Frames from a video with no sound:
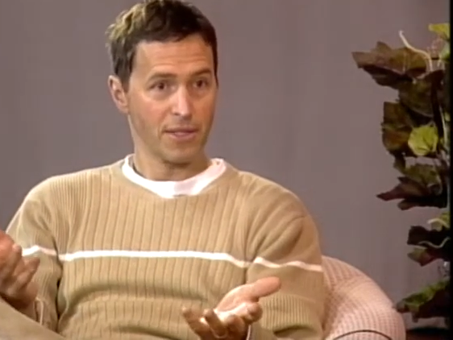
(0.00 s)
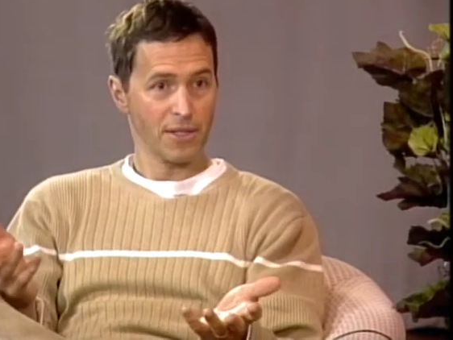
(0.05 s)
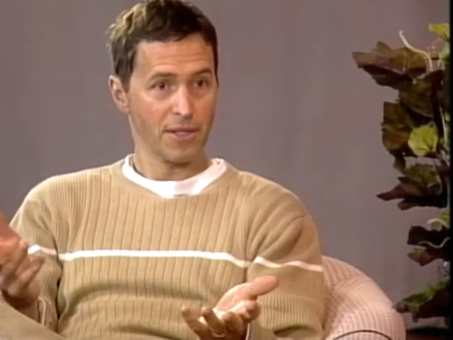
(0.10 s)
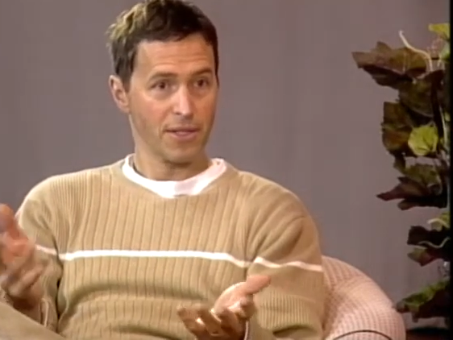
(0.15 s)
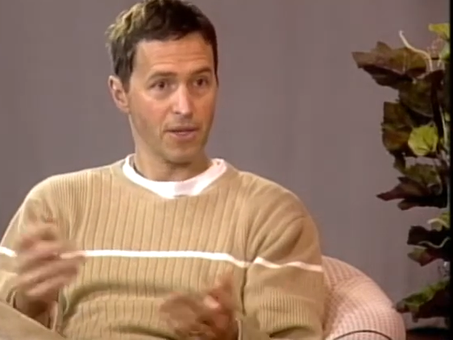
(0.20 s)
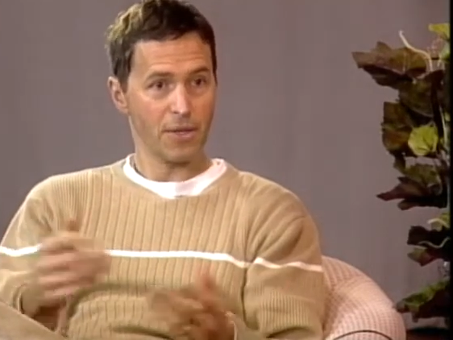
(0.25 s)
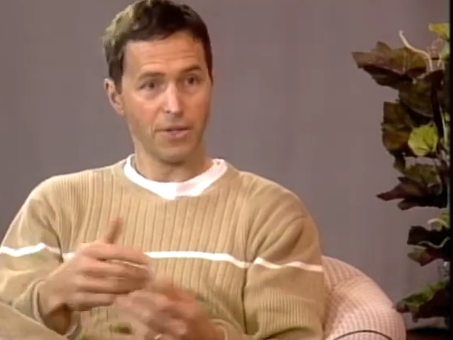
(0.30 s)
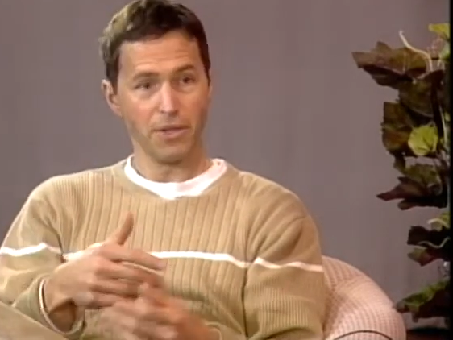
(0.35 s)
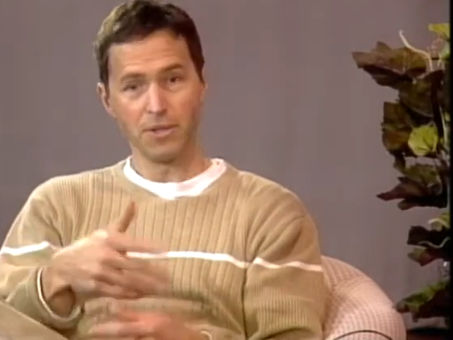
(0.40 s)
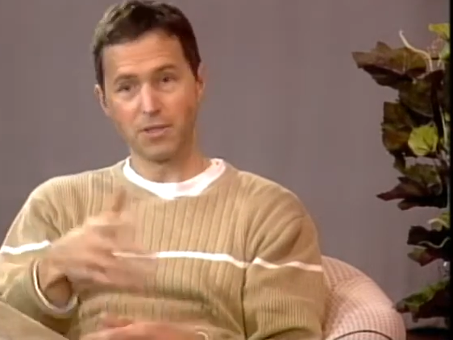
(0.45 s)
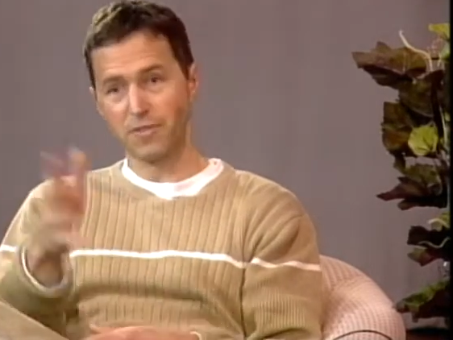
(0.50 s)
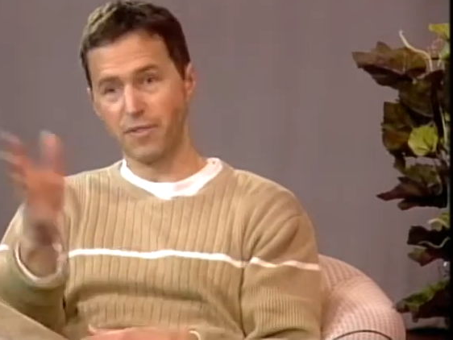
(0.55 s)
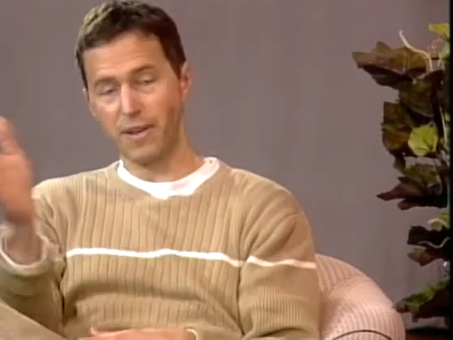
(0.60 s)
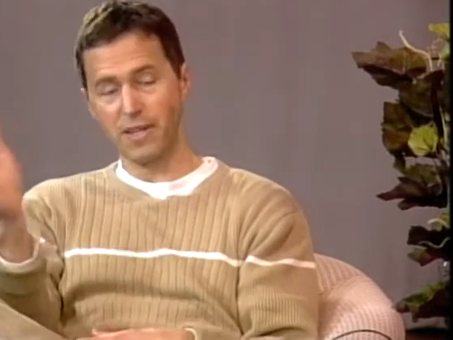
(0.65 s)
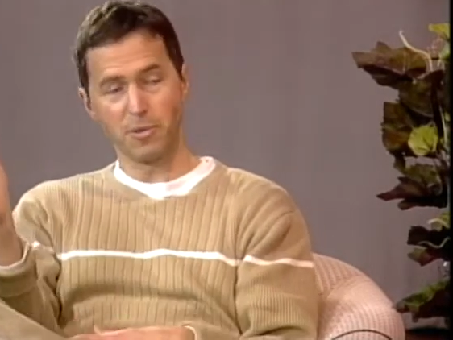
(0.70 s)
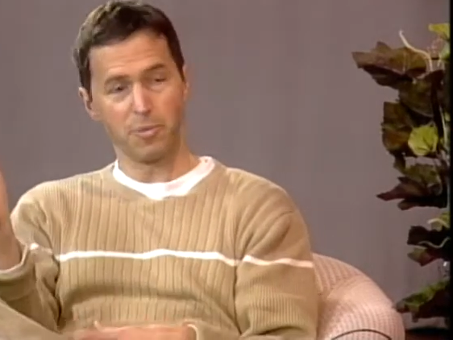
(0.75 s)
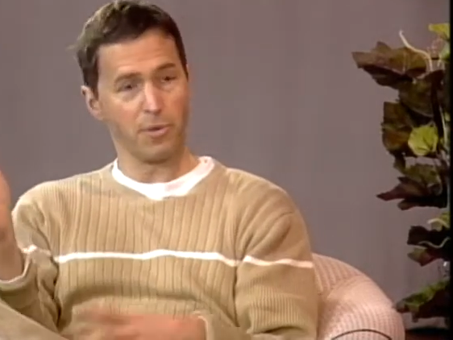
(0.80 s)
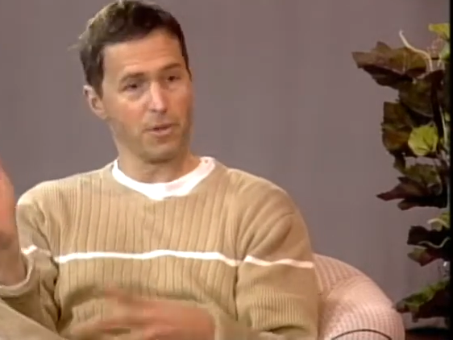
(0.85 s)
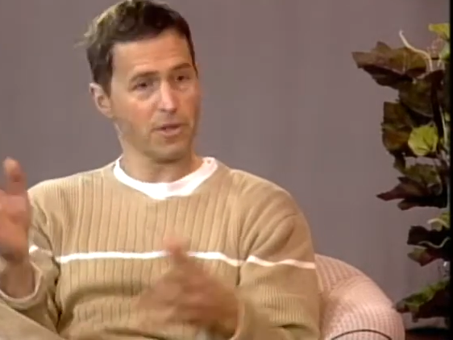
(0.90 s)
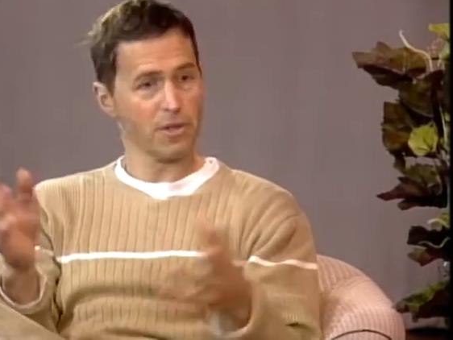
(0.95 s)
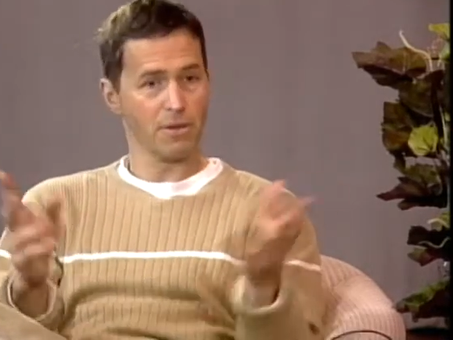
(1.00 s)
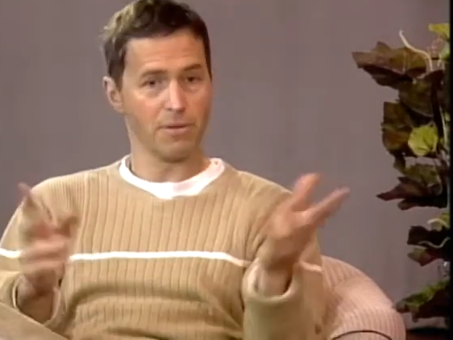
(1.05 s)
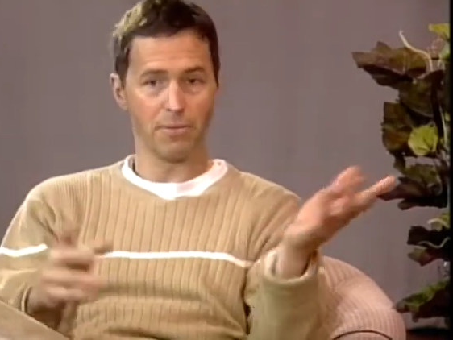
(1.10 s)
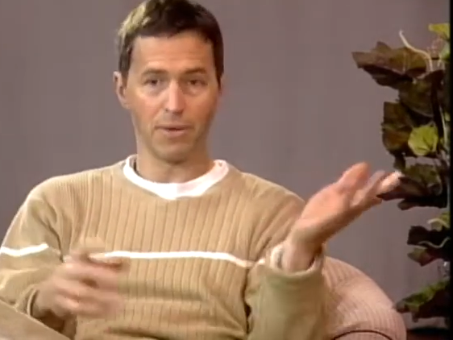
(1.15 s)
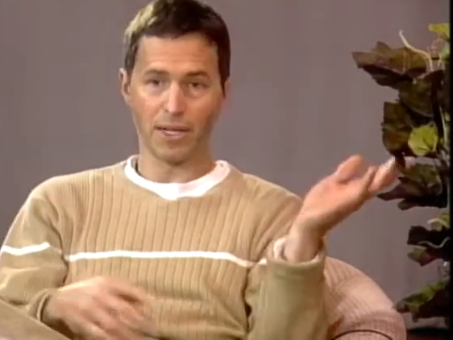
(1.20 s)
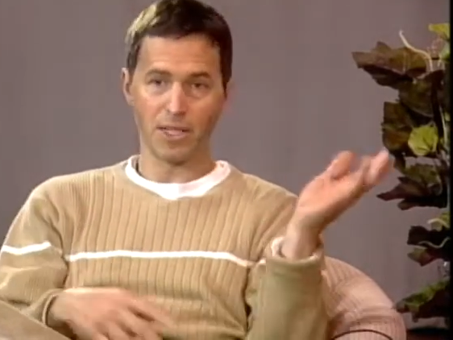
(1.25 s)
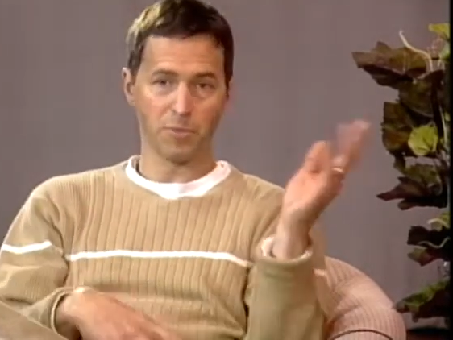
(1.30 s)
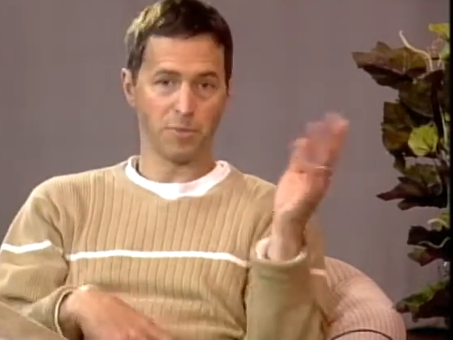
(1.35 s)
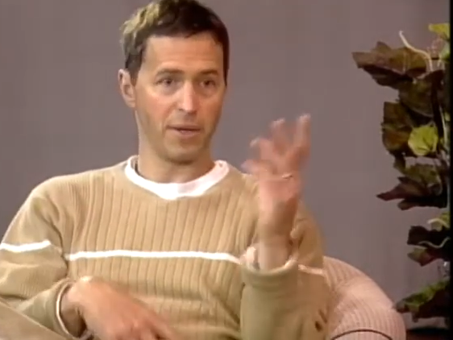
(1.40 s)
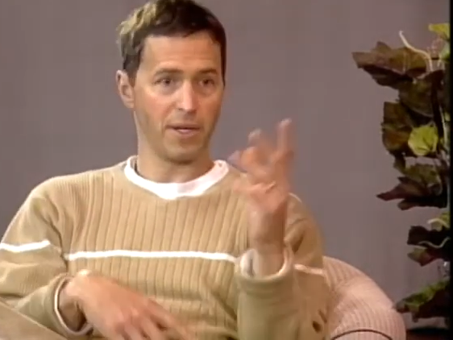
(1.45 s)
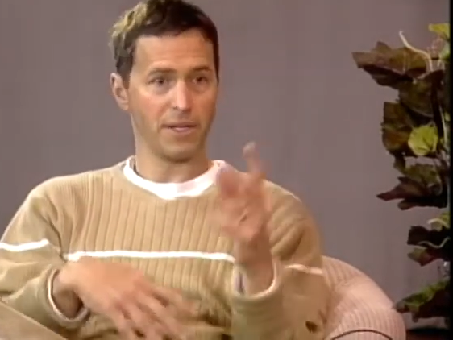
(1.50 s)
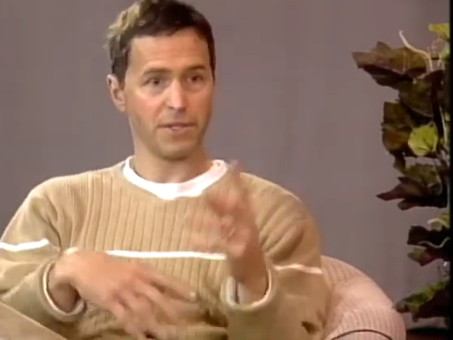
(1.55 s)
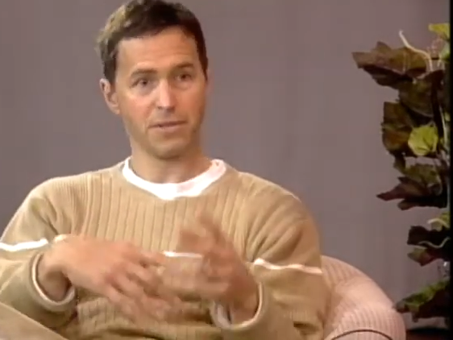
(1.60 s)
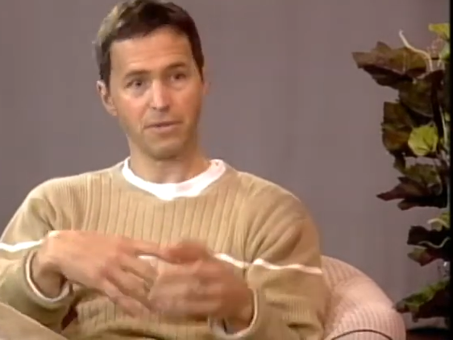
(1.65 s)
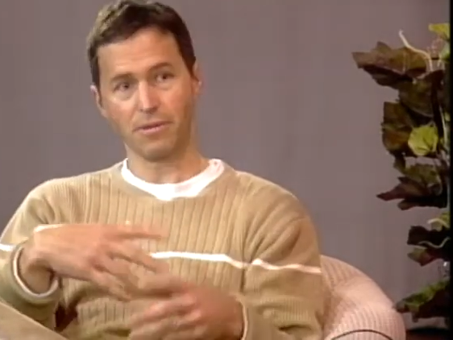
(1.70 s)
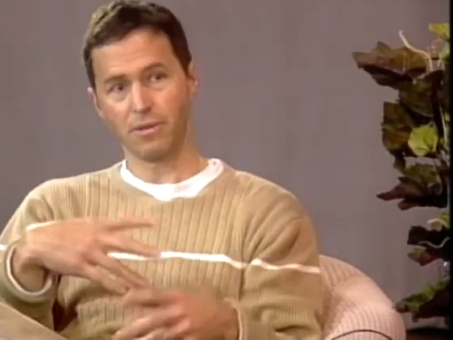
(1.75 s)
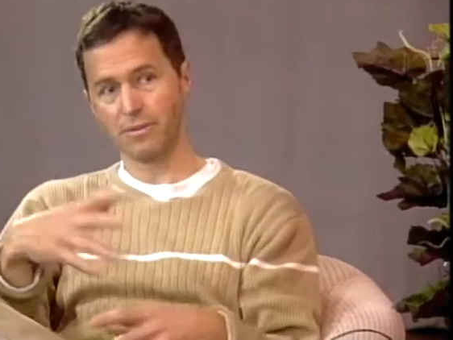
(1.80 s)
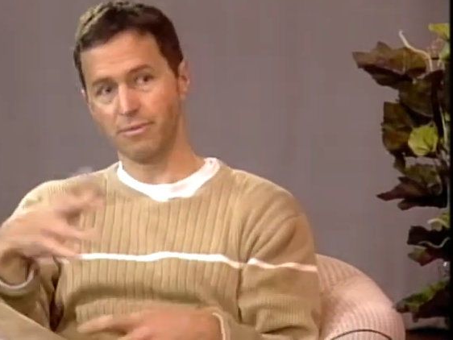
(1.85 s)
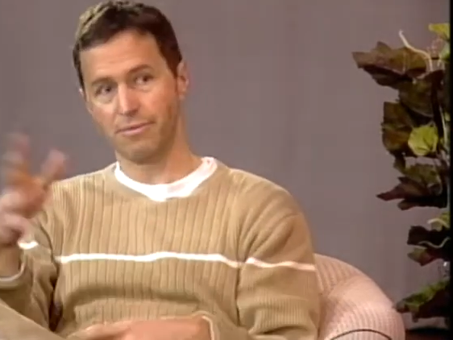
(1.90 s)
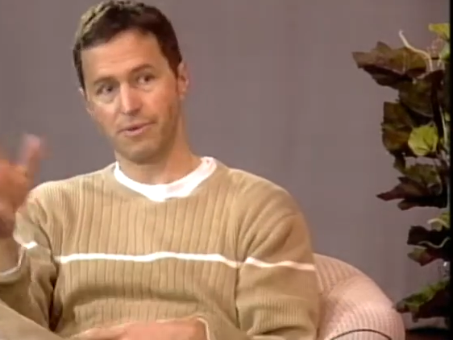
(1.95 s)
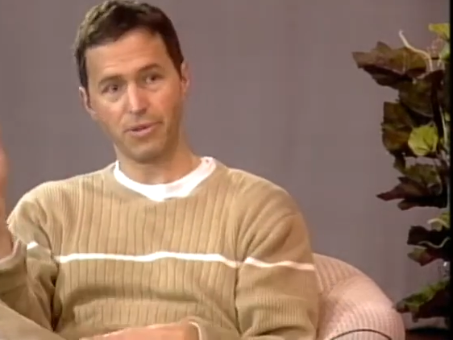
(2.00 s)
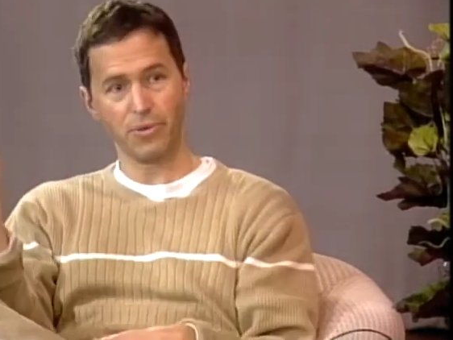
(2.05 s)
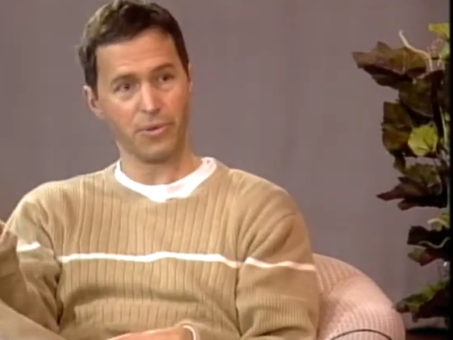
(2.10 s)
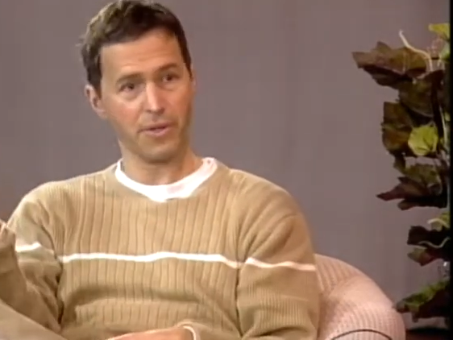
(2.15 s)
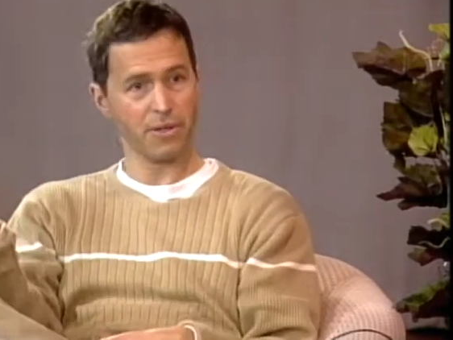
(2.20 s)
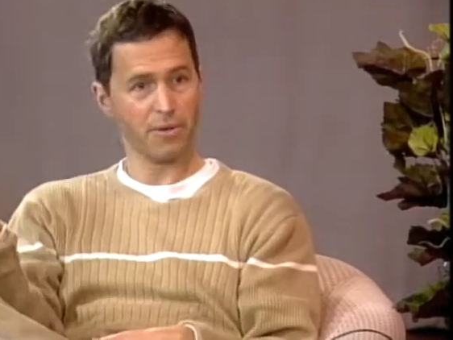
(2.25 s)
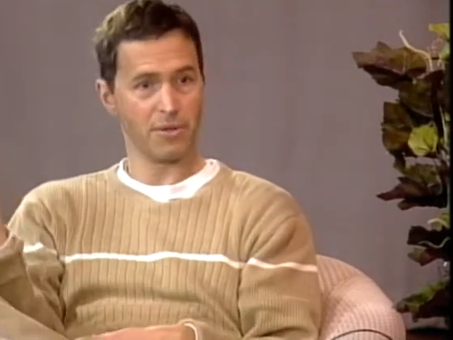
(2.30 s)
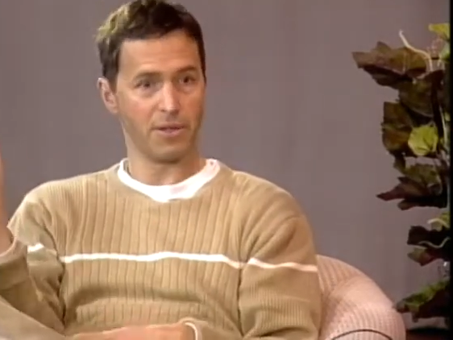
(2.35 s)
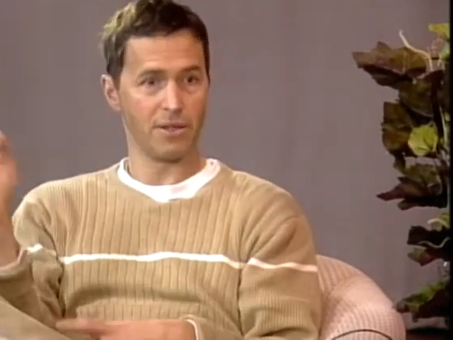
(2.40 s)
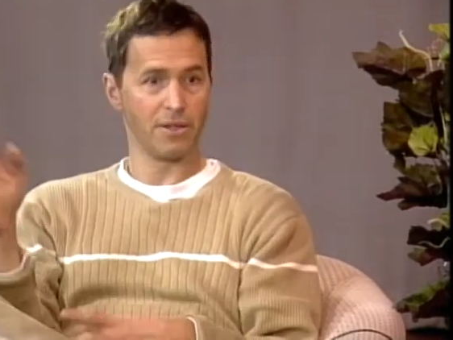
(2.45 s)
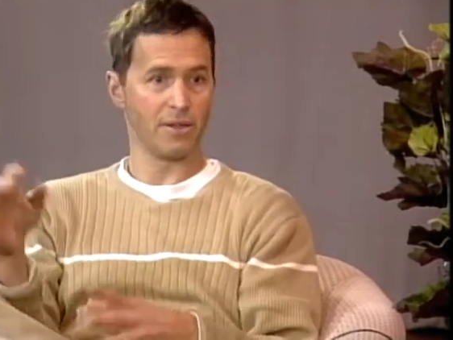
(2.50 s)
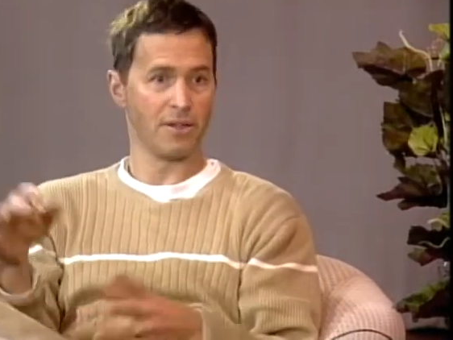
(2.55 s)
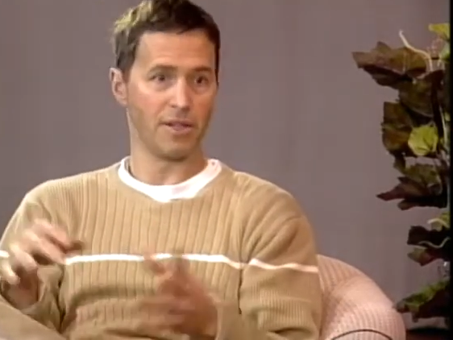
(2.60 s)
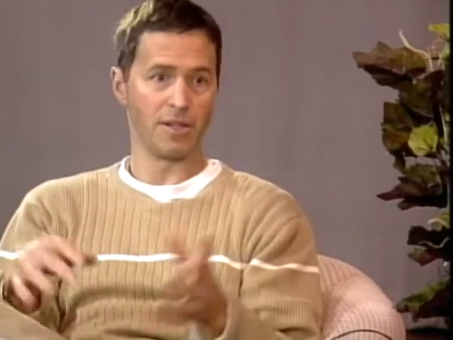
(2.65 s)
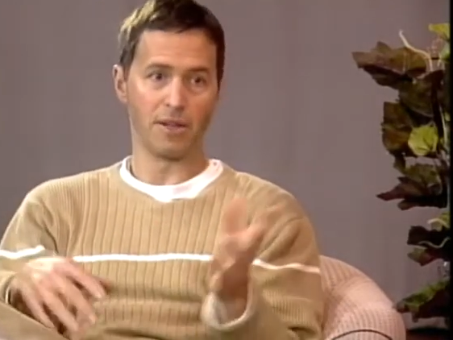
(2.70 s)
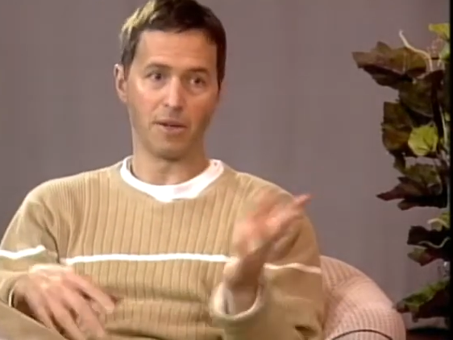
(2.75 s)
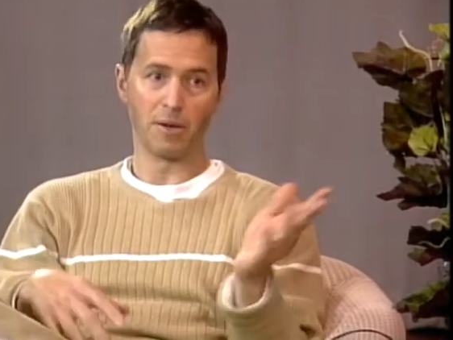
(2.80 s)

go use Facebook or MySpace or Twitter, da da